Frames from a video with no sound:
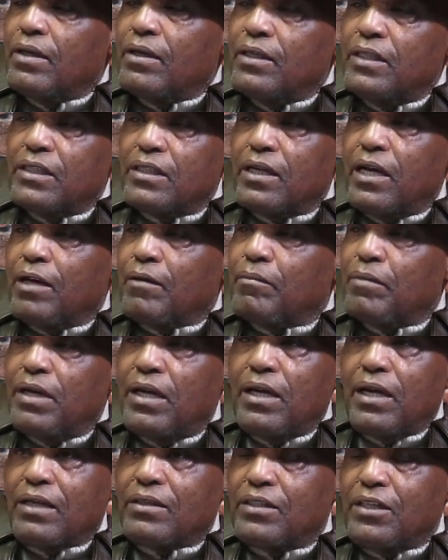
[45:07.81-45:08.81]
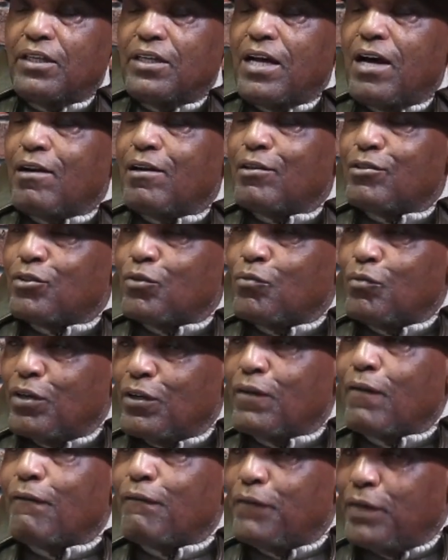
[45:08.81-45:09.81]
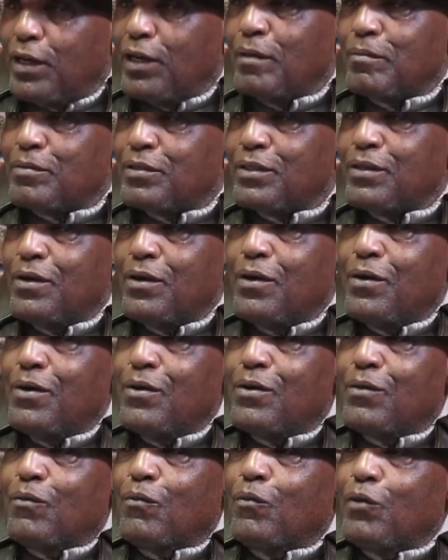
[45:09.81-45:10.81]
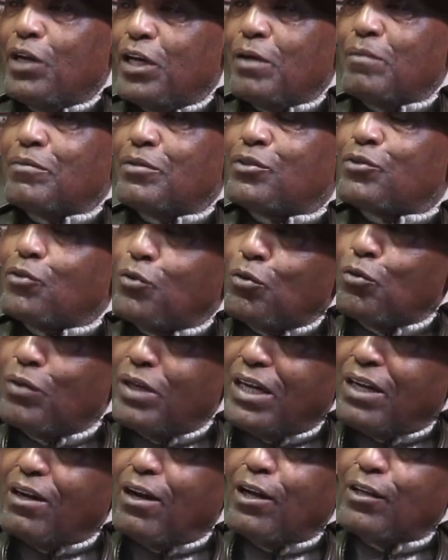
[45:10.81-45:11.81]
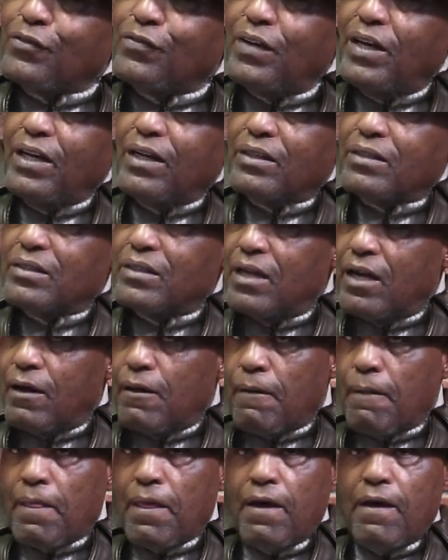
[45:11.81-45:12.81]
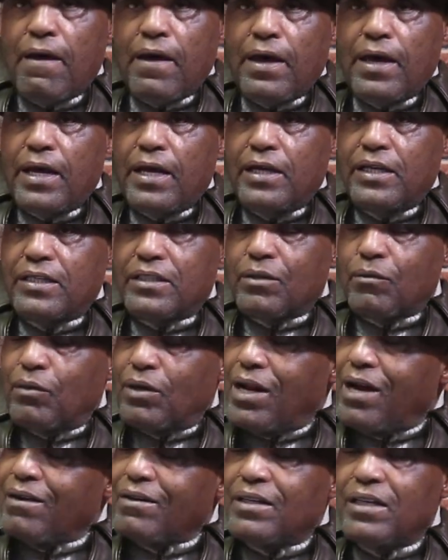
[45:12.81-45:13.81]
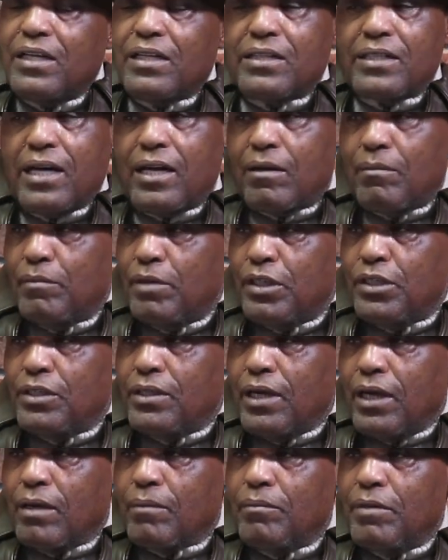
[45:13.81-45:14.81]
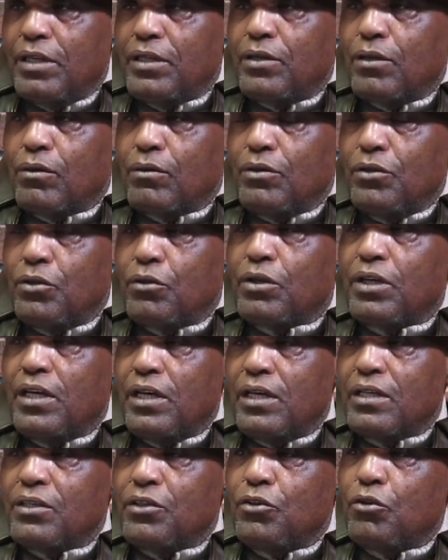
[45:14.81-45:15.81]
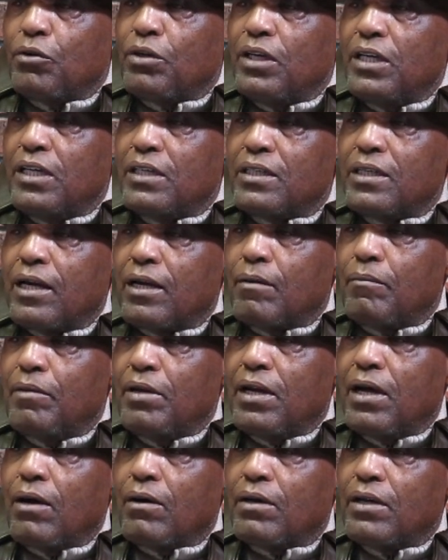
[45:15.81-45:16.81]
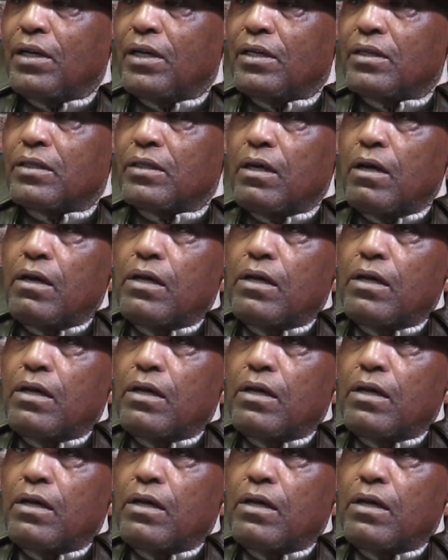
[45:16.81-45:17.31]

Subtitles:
He's like, man, I said, now there's a Wendell Phillips Williams School in Las Vegas now, and he said, well, our kids got to meet your kids, and your kids got to meet our kids.